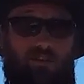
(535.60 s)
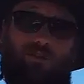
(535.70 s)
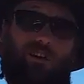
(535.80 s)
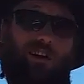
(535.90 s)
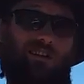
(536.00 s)
if
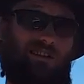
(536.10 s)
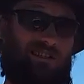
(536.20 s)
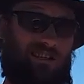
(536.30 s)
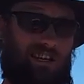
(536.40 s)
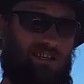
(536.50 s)
you're at
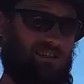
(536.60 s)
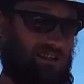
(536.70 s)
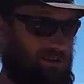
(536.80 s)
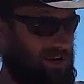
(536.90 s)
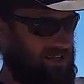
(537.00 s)
6,
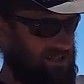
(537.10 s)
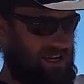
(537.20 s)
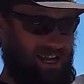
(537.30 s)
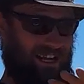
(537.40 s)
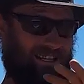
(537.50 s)
you got
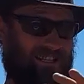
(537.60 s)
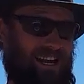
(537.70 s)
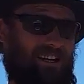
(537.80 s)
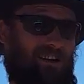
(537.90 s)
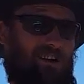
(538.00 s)

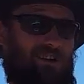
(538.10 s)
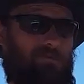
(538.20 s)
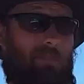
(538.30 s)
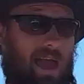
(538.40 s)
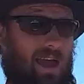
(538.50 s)
10 hogs
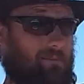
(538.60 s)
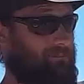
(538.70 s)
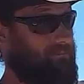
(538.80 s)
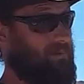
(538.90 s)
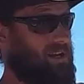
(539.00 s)
back
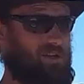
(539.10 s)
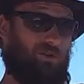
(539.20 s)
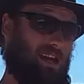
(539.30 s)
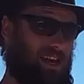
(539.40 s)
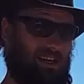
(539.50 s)
and
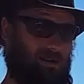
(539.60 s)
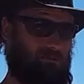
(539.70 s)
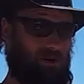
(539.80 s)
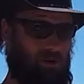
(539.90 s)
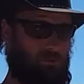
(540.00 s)
you can't get
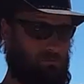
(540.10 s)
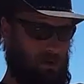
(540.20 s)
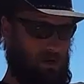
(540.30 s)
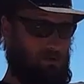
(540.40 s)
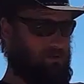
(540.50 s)
them
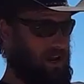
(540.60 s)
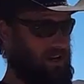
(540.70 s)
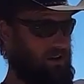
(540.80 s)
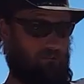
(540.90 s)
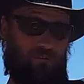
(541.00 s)
moved
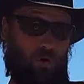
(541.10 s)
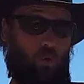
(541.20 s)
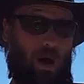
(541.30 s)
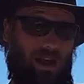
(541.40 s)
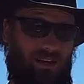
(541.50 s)
and they're at full
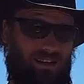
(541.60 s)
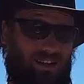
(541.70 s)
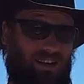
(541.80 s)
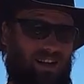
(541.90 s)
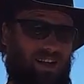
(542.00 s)
weight,
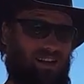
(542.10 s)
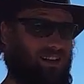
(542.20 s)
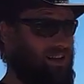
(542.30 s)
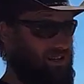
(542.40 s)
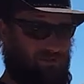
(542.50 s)

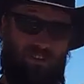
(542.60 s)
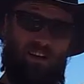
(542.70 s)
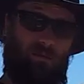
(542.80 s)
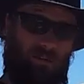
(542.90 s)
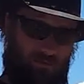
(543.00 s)
and you're
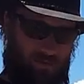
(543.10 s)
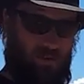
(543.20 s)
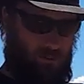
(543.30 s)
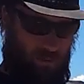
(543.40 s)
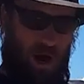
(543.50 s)
feeding them
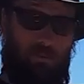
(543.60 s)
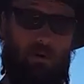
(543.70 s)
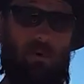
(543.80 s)
the proper